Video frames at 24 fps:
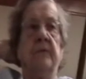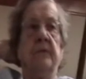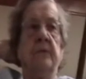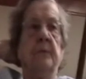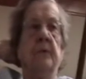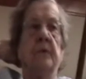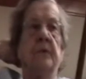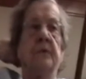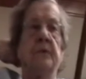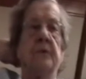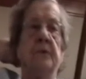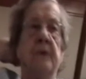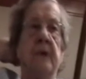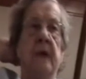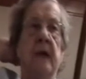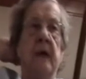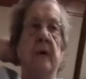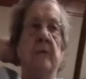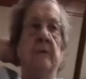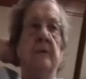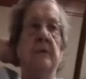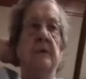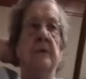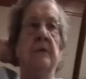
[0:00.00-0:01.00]
You worked 3
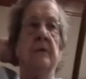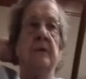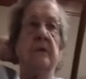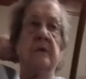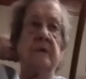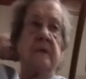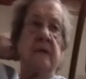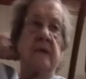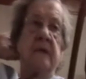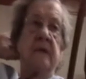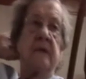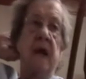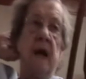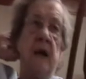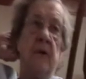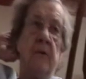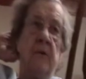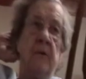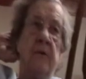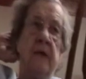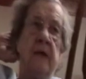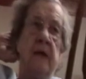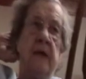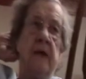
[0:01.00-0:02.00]
hours. 6
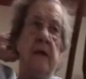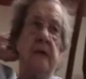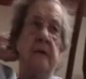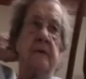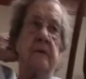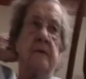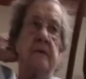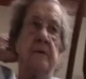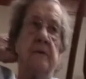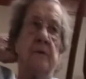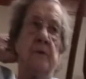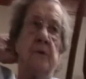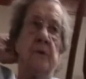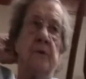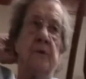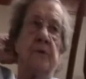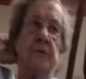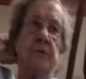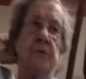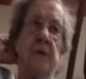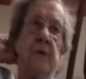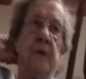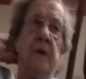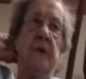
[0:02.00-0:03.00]
hour days. You
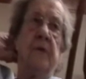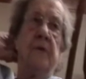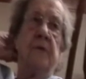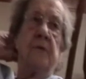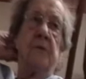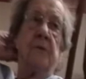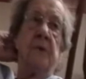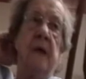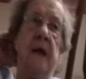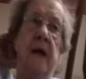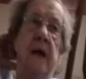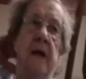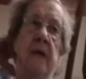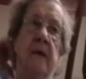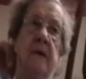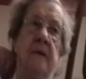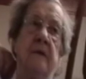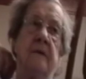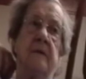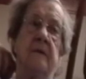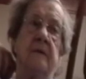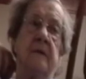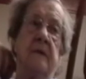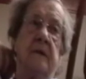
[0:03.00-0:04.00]
worked three out of the
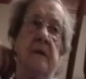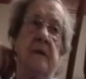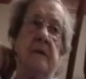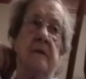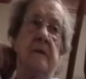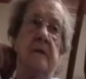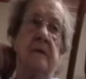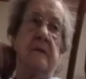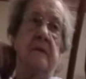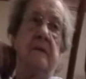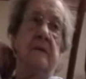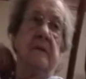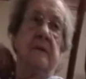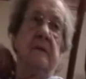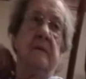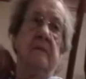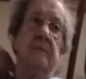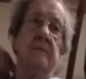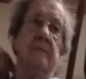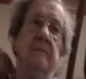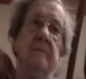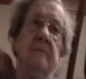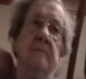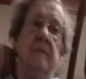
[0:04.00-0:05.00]
6.
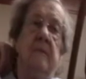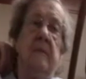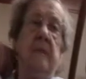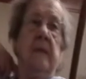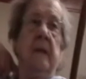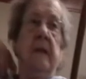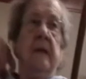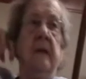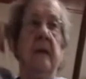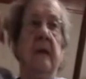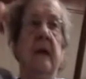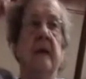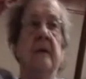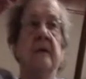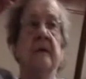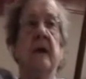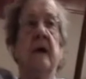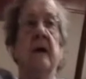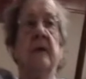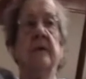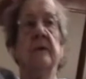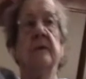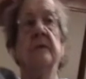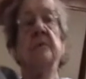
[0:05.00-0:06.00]
That's
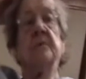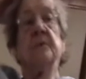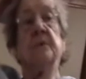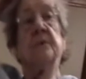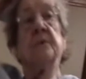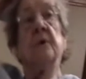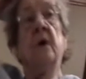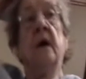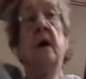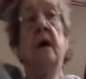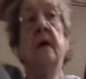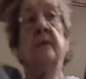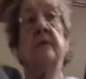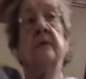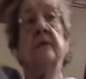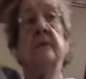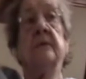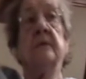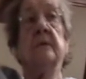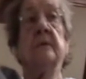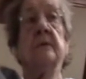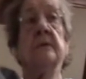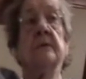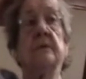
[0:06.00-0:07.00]
how it was hot, you
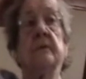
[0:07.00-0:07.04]
know.